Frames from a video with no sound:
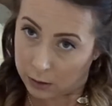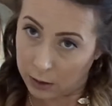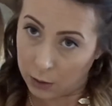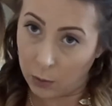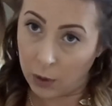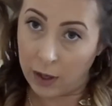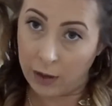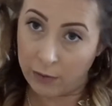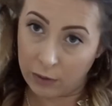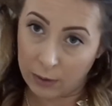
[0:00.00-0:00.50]
You
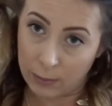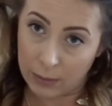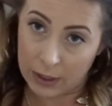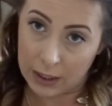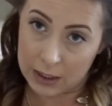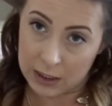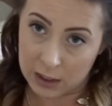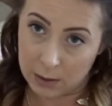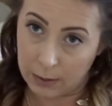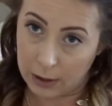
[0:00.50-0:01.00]
want every
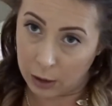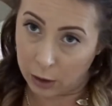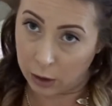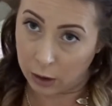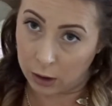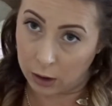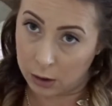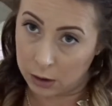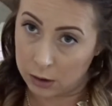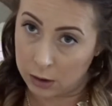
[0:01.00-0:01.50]
piece to be
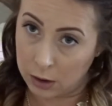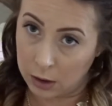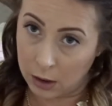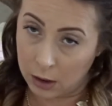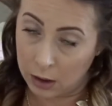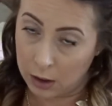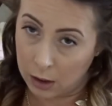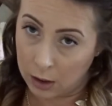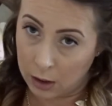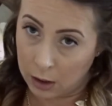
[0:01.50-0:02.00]
curled,
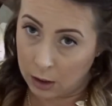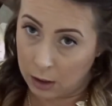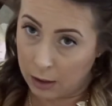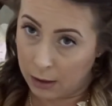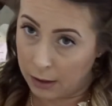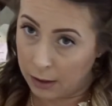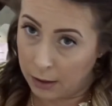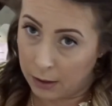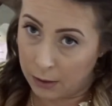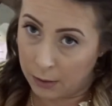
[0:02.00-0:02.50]

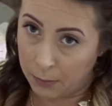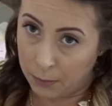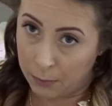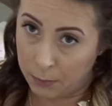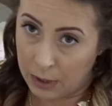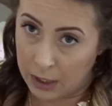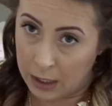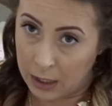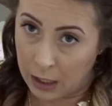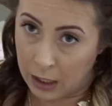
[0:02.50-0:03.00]

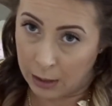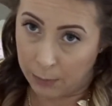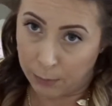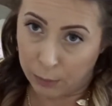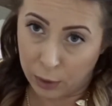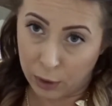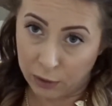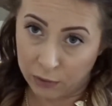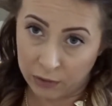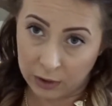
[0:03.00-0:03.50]
but not
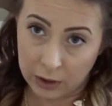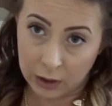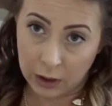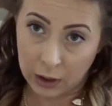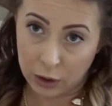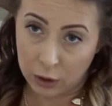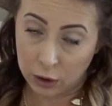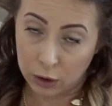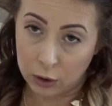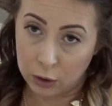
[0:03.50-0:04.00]
perfectly
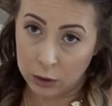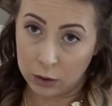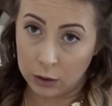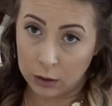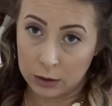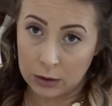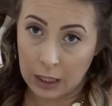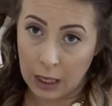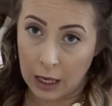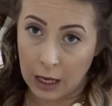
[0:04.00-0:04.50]

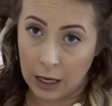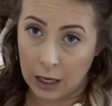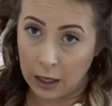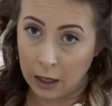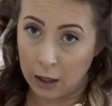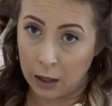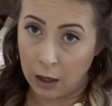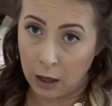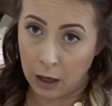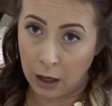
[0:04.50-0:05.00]
curled
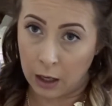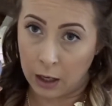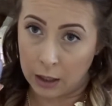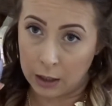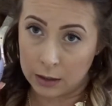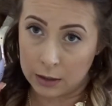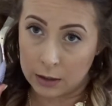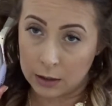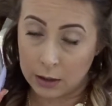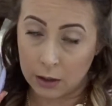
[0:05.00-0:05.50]
and
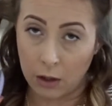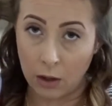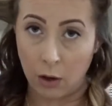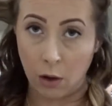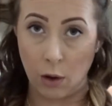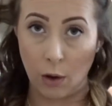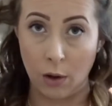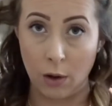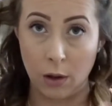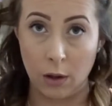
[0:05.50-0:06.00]
not
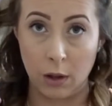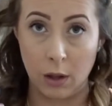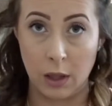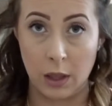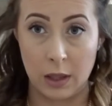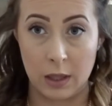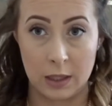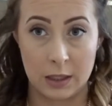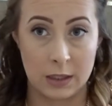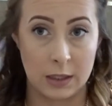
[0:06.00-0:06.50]
all
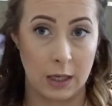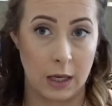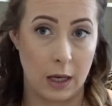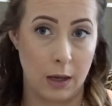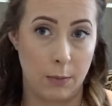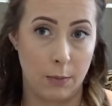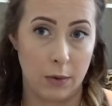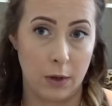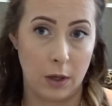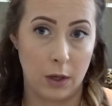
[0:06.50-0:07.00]
the
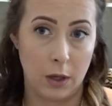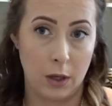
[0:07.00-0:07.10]
same.